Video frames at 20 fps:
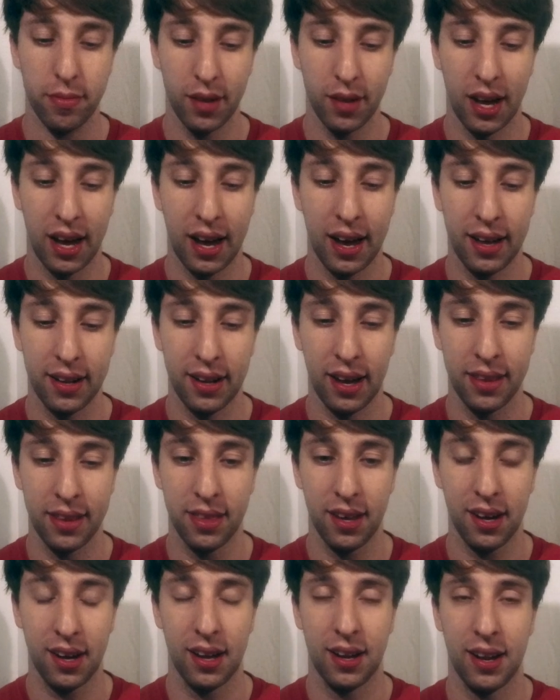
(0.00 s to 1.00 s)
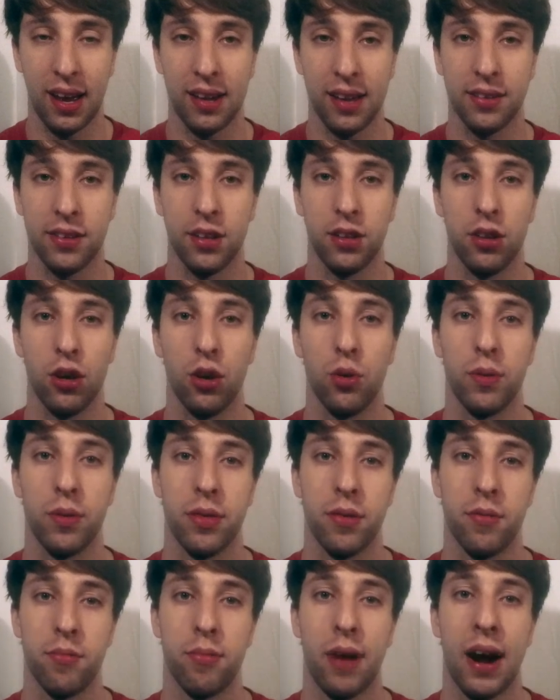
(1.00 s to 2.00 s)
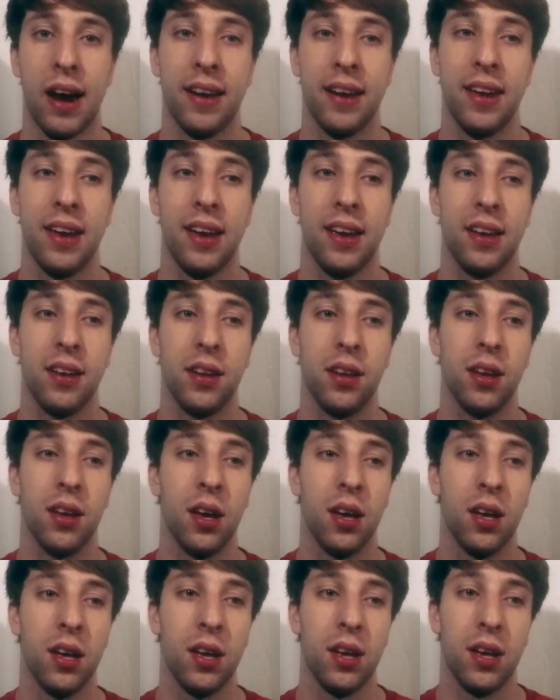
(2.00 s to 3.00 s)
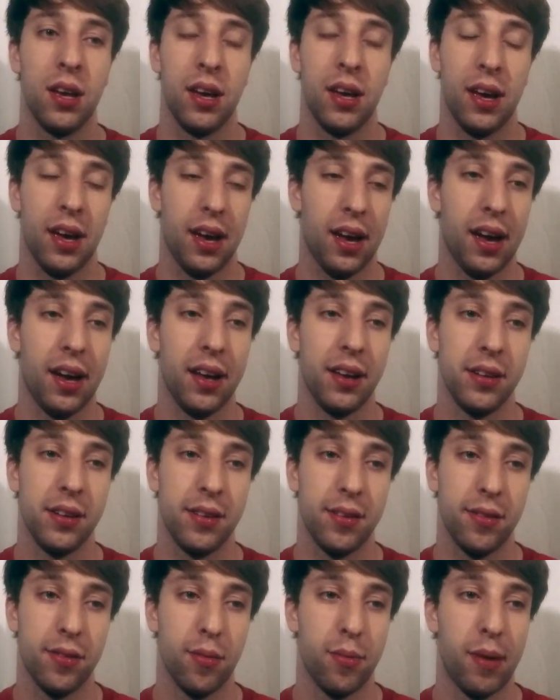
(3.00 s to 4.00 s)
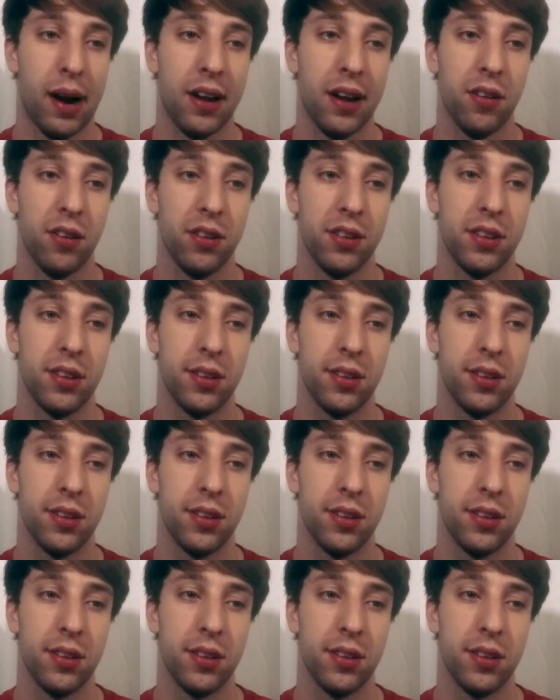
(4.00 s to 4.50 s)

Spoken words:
And I think it has to do with the writing. And the writers